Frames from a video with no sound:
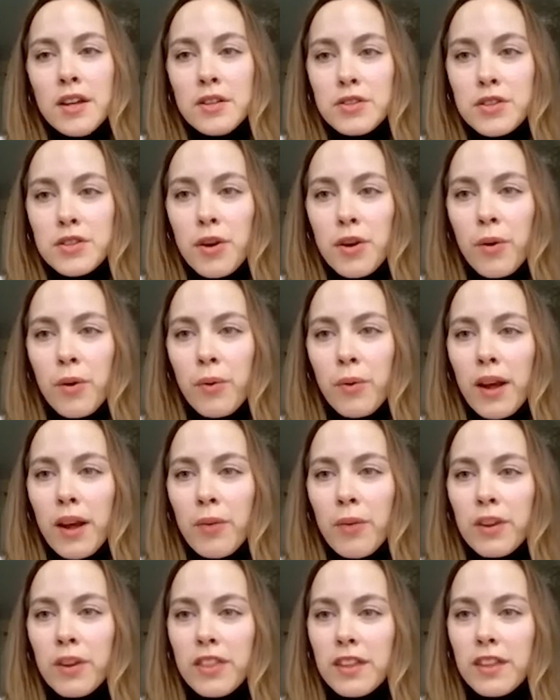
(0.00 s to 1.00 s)
So
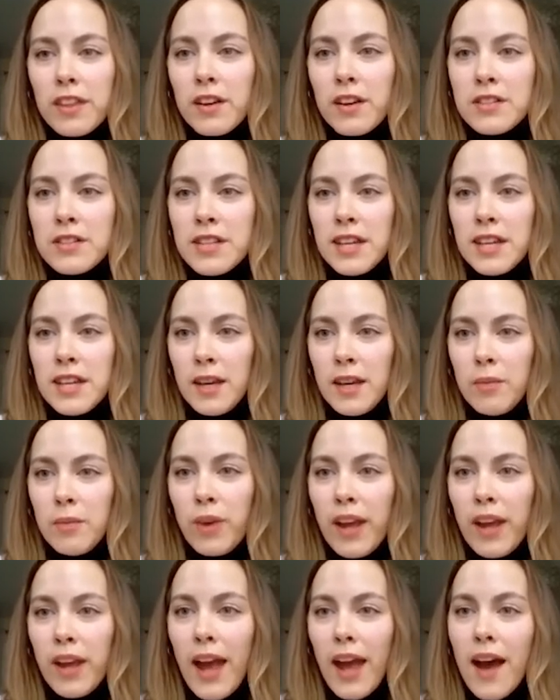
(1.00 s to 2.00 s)
within our team,
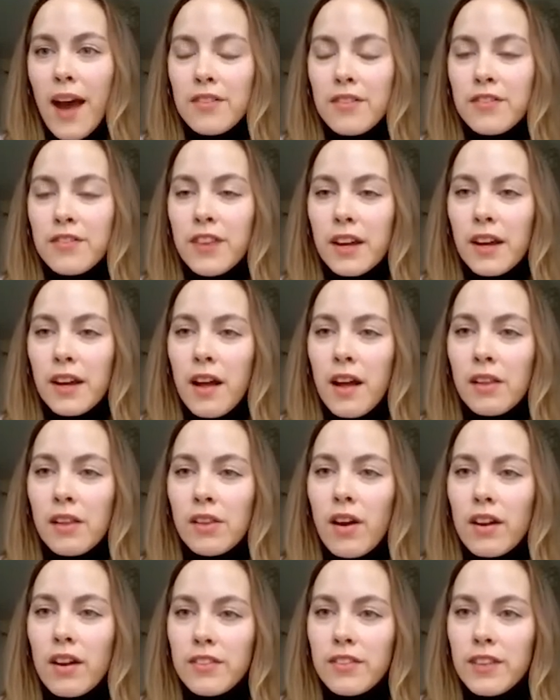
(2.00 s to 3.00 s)
we have a
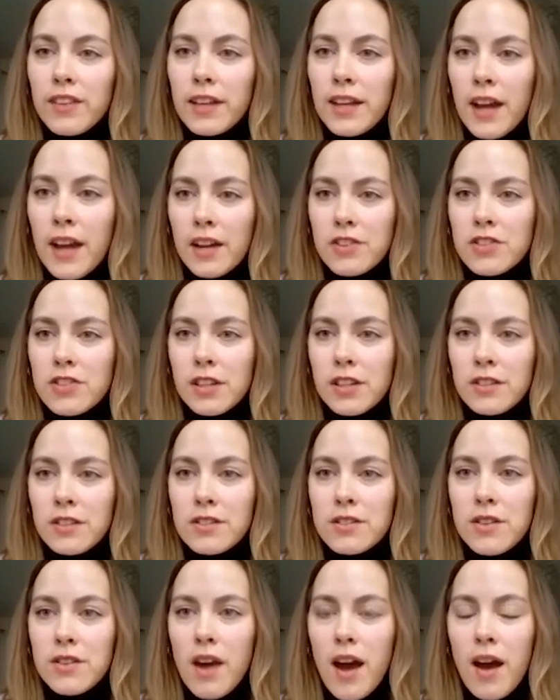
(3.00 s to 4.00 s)
lot of
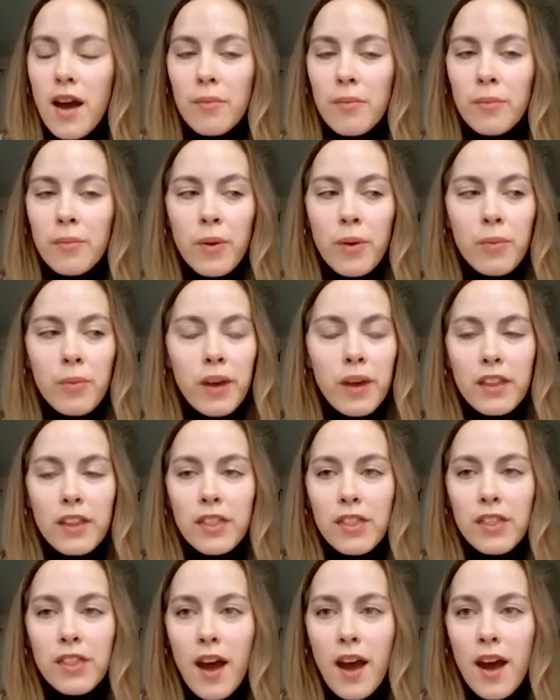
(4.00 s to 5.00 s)
connections
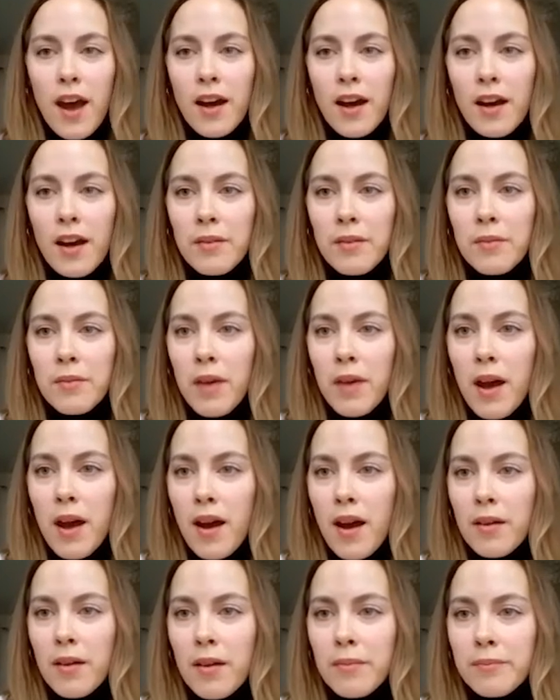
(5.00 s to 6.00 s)
with
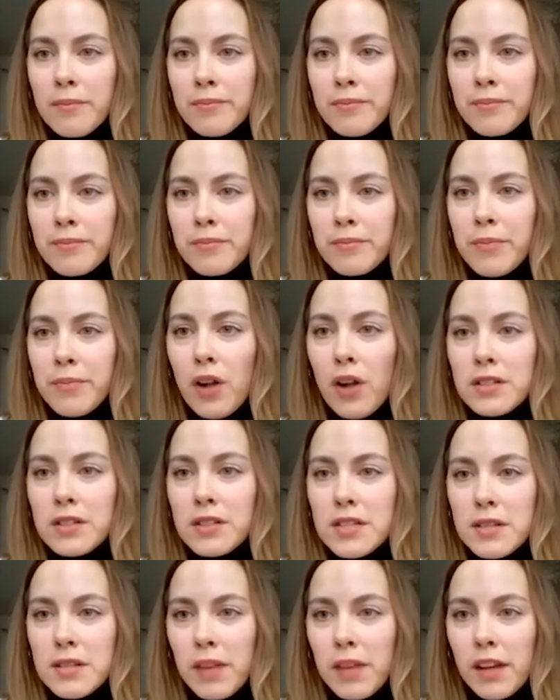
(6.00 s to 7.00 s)

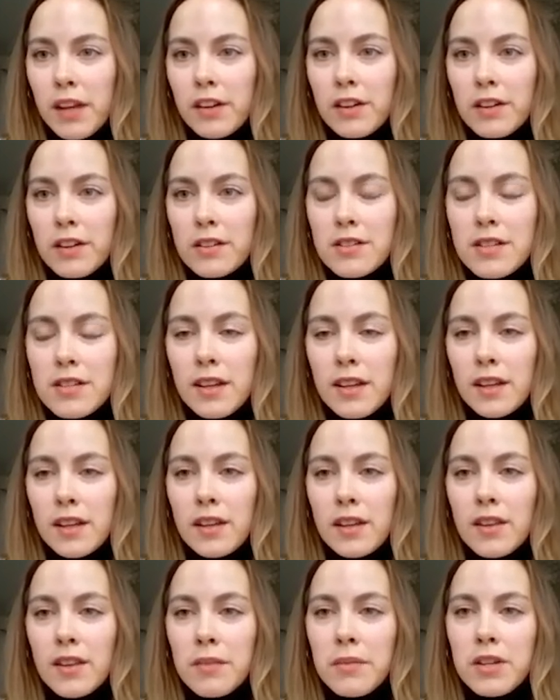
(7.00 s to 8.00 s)
policymakers
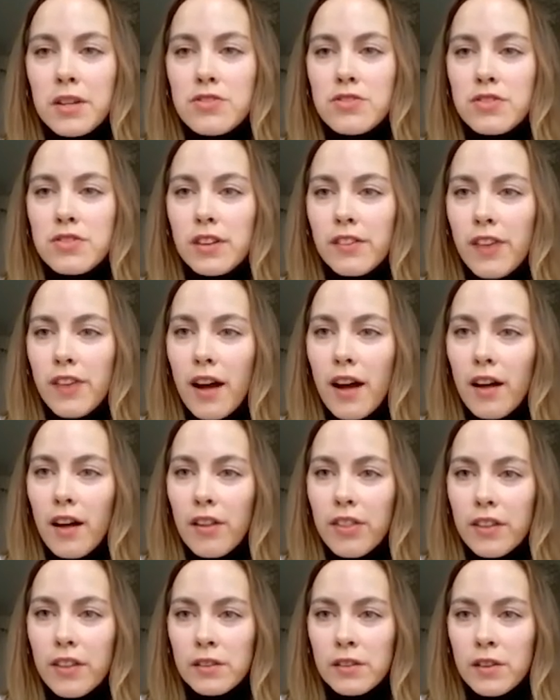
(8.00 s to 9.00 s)
in the Ministry of
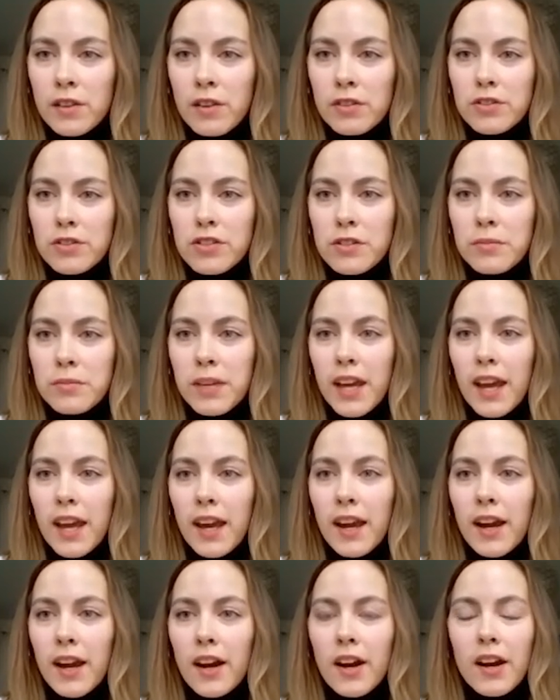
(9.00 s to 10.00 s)
Health and Long-Term
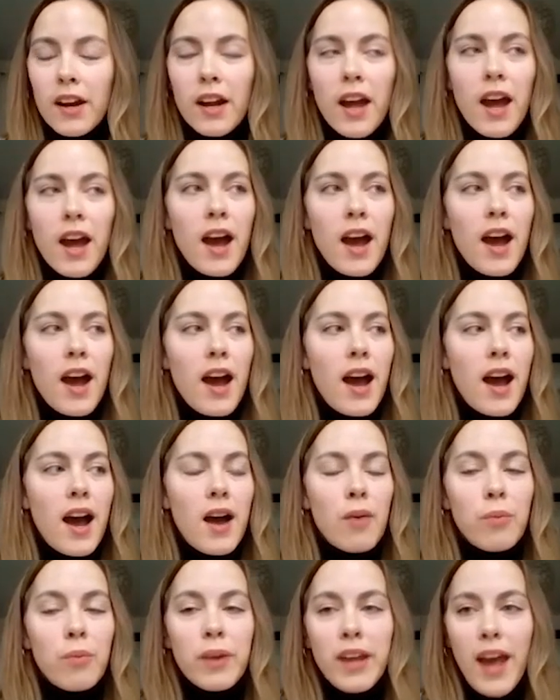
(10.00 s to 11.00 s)
Care.
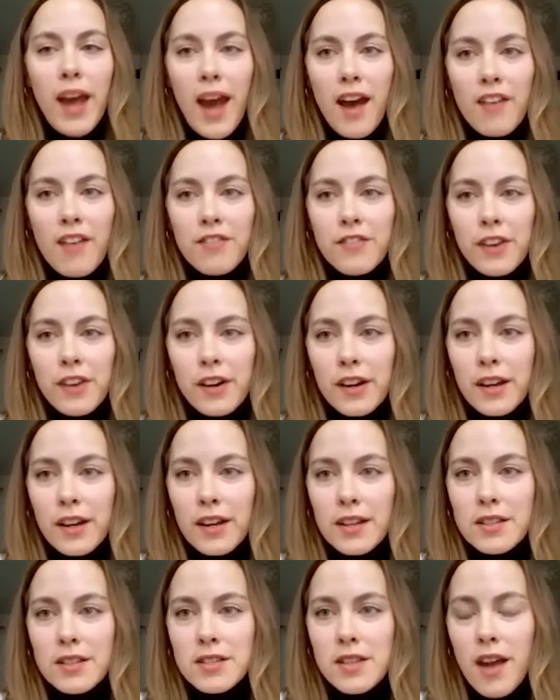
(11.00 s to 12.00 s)
We have
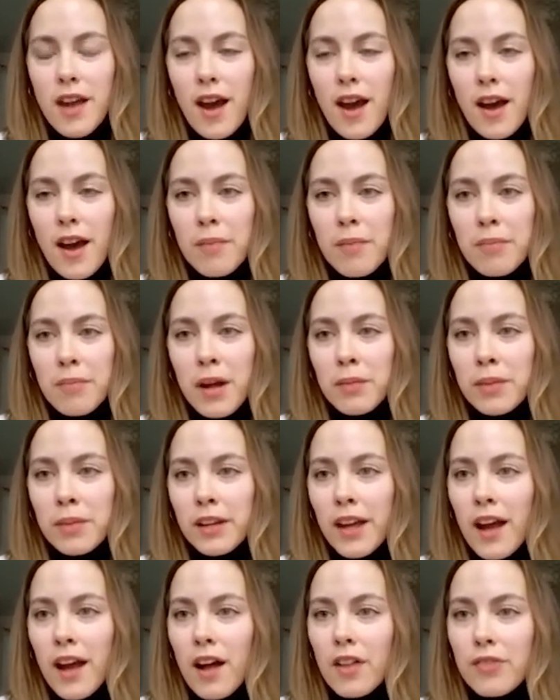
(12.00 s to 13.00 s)
various public
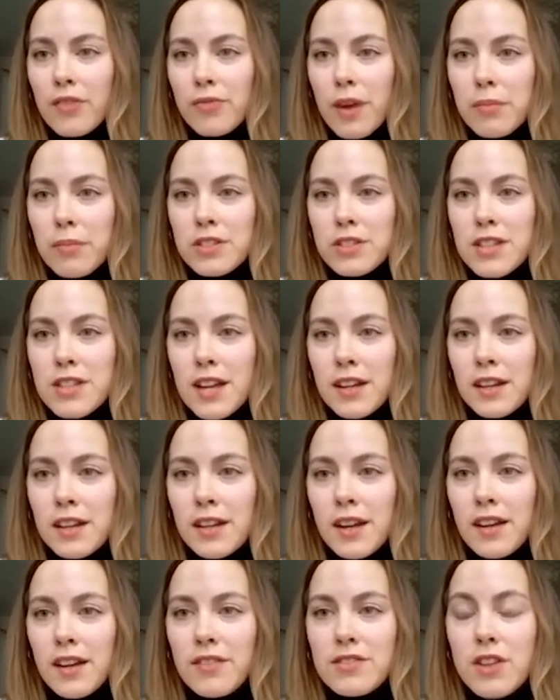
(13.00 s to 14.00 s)
health
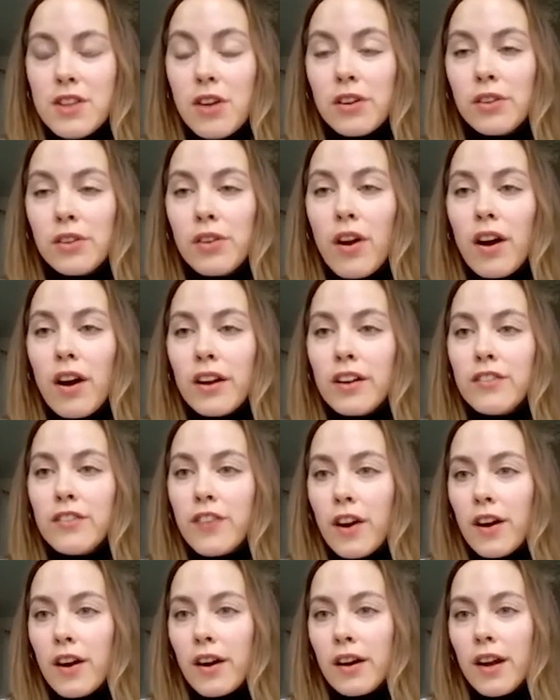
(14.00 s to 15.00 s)
representatives on a lot of
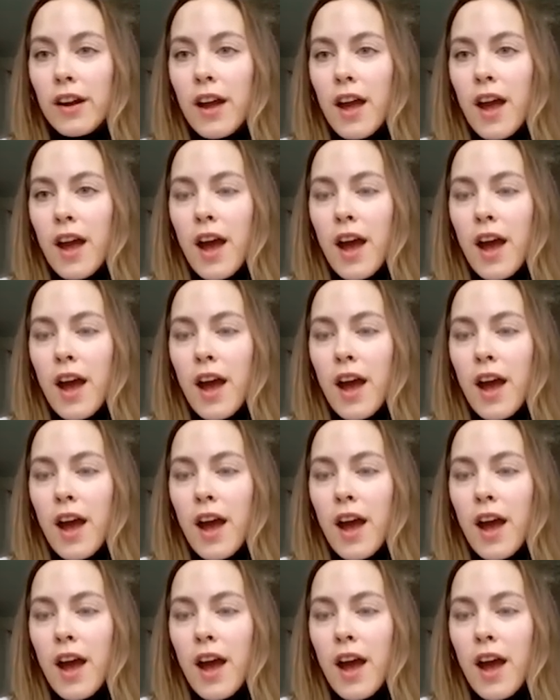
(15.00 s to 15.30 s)
our